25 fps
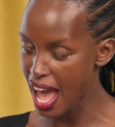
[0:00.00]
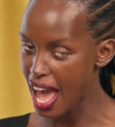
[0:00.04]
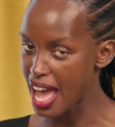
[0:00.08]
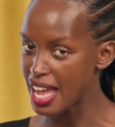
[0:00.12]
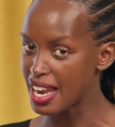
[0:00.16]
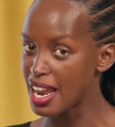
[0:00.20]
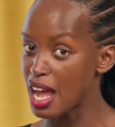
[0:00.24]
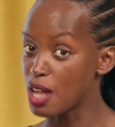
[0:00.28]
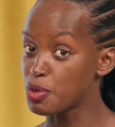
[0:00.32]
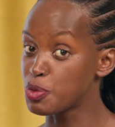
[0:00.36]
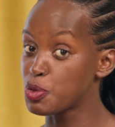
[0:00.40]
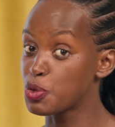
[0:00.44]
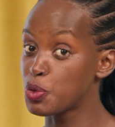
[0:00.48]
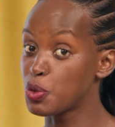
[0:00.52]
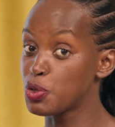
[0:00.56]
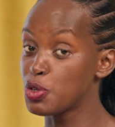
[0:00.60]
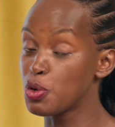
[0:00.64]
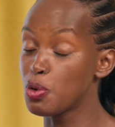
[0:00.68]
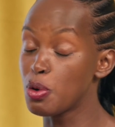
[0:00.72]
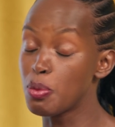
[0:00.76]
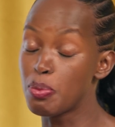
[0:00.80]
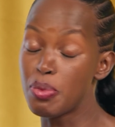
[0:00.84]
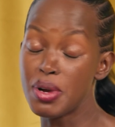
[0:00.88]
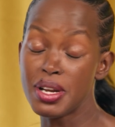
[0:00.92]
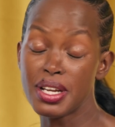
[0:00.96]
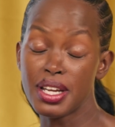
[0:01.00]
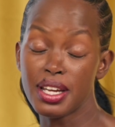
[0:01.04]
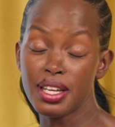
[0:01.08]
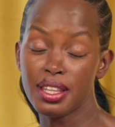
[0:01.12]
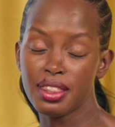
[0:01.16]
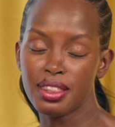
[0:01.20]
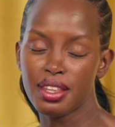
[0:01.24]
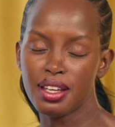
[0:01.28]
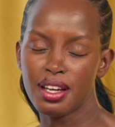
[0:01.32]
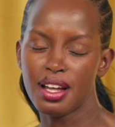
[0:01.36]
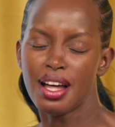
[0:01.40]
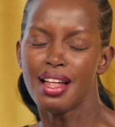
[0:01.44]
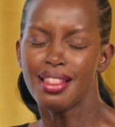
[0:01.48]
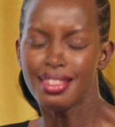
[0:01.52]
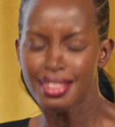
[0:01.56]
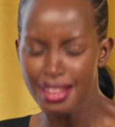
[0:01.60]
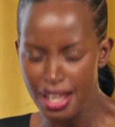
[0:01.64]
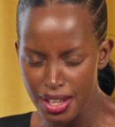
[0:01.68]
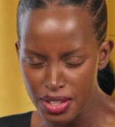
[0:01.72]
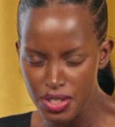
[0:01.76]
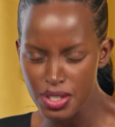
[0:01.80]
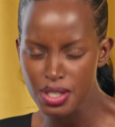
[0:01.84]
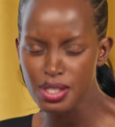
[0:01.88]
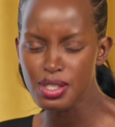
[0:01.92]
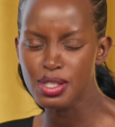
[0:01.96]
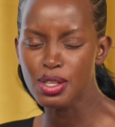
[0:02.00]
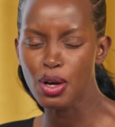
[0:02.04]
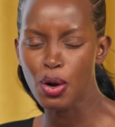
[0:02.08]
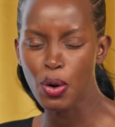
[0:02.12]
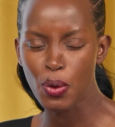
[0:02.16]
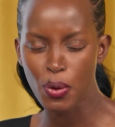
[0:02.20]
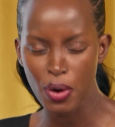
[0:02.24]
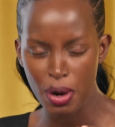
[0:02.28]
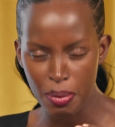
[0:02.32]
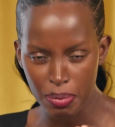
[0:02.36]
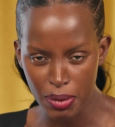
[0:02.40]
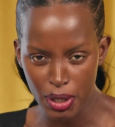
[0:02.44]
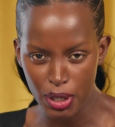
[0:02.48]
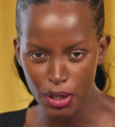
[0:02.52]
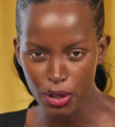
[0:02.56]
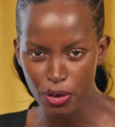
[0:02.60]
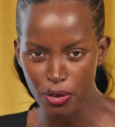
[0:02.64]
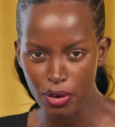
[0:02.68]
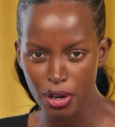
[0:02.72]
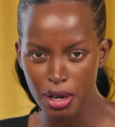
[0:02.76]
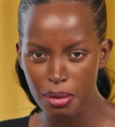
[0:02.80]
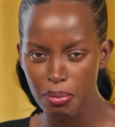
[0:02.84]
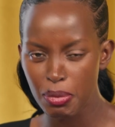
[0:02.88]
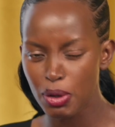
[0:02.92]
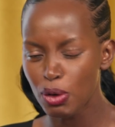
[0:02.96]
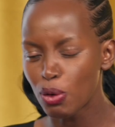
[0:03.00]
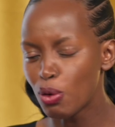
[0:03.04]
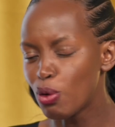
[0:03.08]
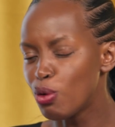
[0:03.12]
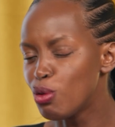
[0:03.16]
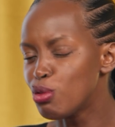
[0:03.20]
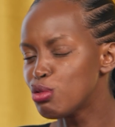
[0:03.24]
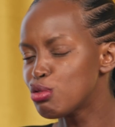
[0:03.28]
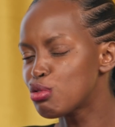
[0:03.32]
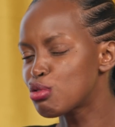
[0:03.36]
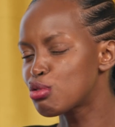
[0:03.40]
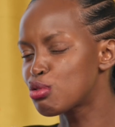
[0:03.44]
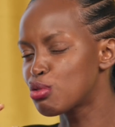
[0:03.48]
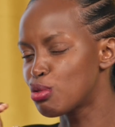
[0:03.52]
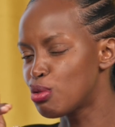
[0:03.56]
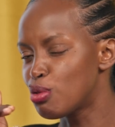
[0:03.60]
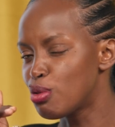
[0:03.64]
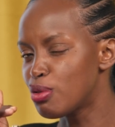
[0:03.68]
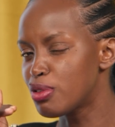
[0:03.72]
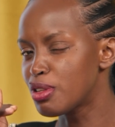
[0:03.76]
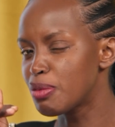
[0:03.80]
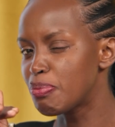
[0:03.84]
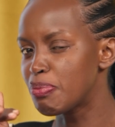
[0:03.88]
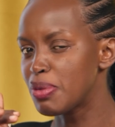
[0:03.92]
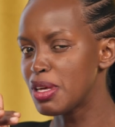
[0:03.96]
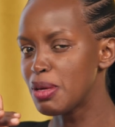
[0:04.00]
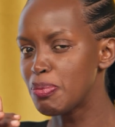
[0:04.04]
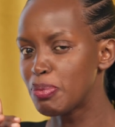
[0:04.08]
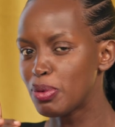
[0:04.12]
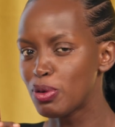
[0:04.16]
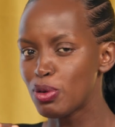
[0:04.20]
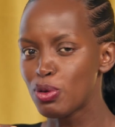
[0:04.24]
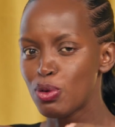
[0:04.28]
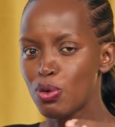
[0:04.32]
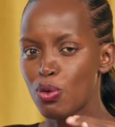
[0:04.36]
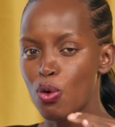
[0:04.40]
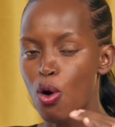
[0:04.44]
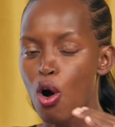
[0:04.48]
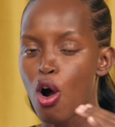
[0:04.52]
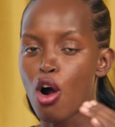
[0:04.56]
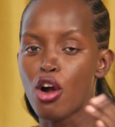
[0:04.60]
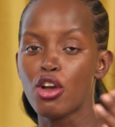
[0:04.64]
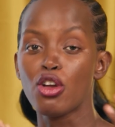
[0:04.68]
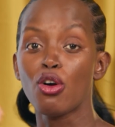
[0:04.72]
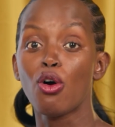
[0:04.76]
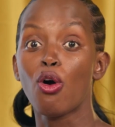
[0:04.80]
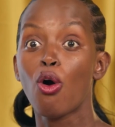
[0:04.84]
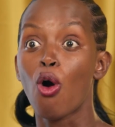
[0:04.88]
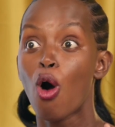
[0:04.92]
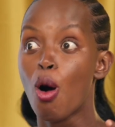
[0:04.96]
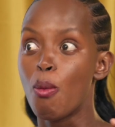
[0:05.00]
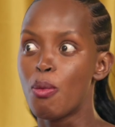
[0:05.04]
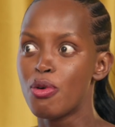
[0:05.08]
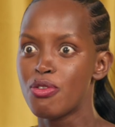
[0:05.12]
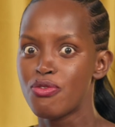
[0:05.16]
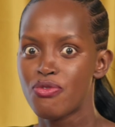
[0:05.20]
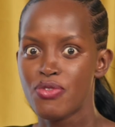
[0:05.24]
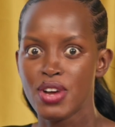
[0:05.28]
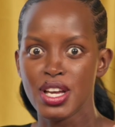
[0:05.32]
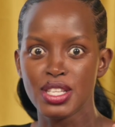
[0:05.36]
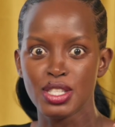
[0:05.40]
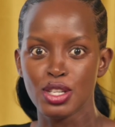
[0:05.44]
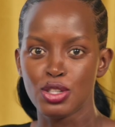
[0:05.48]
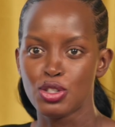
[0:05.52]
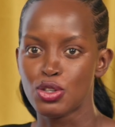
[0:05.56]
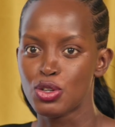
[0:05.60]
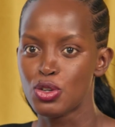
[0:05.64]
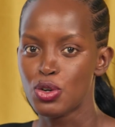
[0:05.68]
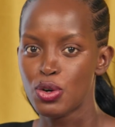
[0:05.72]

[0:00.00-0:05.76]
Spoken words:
And as we told you, we're bringing the legends, the creme de la creme, but also the people who are your common faces.